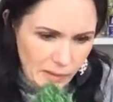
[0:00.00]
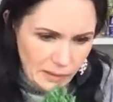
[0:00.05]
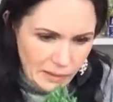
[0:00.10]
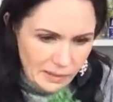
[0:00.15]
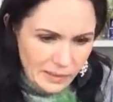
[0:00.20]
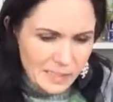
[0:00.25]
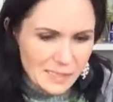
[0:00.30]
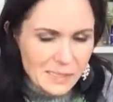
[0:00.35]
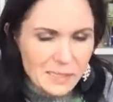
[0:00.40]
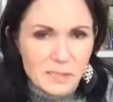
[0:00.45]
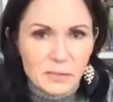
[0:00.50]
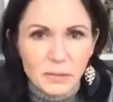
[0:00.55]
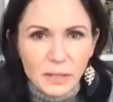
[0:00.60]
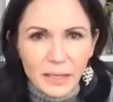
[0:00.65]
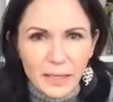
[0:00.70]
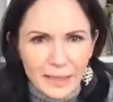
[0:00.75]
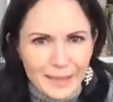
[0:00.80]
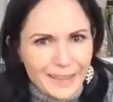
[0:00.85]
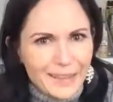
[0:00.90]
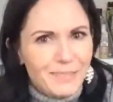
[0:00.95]
This is
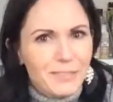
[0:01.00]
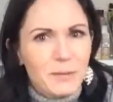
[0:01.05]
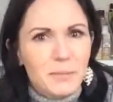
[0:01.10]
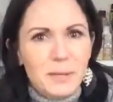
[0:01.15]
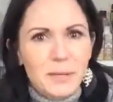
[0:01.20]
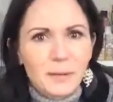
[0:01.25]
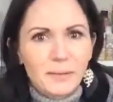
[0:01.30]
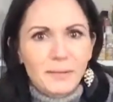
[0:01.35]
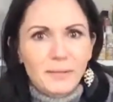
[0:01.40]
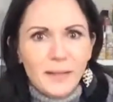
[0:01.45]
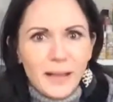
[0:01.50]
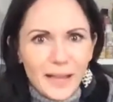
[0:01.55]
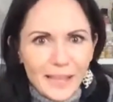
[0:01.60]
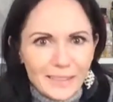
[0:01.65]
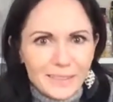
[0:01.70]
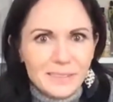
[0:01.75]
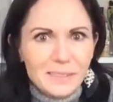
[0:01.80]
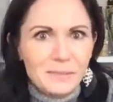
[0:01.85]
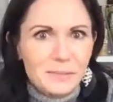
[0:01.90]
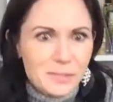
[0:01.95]
giving me
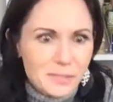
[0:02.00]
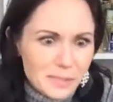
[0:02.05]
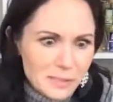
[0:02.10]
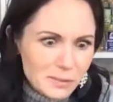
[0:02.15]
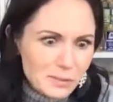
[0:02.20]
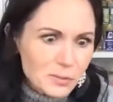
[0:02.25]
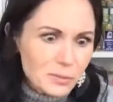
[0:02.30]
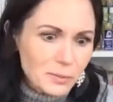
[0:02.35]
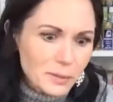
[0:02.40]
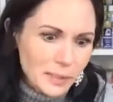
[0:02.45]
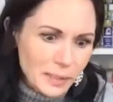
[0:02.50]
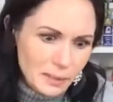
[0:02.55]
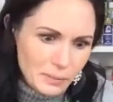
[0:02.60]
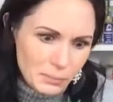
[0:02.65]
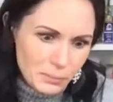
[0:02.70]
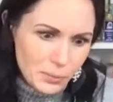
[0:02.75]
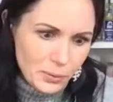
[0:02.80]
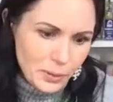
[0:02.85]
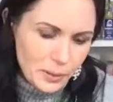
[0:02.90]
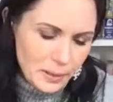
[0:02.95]
lots of sensory
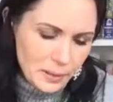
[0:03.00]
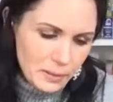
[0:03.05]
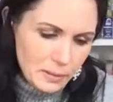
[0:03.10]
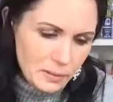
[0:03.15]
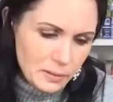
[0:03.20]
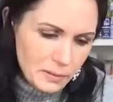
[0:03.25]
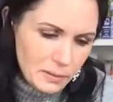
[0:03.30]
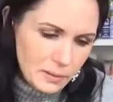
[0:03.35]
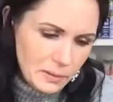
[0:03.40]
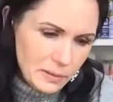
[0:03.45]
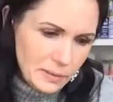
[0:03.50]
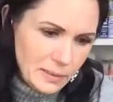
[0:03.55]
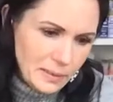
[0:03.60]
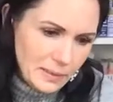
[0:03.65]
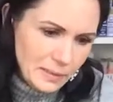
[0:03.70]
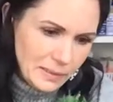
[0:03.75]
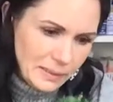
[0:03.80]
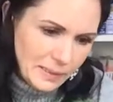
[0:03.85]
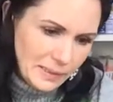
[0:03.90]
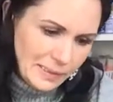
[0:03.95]
input.
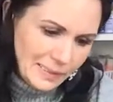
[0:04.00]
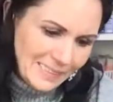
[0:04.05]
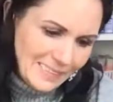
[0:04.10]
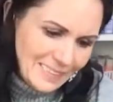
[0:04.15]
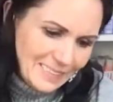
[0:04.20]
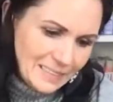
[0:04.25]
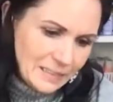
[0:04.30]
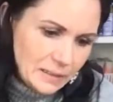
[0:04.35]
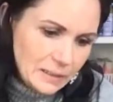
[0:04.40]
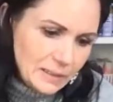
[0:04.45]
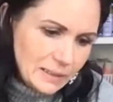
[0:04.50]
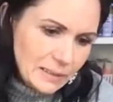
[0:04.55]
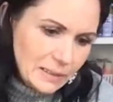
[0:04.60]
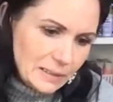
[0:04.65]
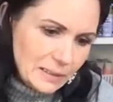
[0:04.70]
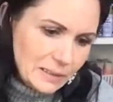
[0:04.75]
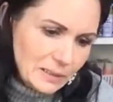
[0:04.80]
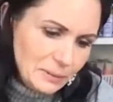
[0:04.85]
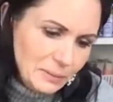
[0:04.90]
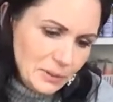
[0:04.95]

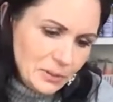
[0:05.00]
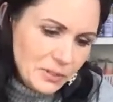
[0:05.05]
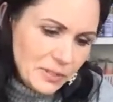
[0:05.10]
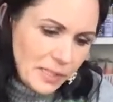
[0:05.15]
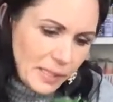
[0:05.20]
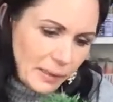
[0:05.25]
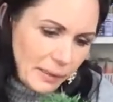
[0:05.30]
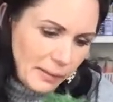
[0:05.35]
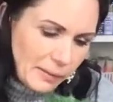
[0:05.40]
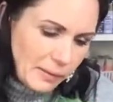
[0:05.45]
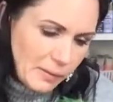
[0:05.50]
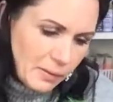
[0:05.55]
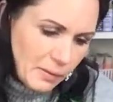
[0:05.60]
Almost there.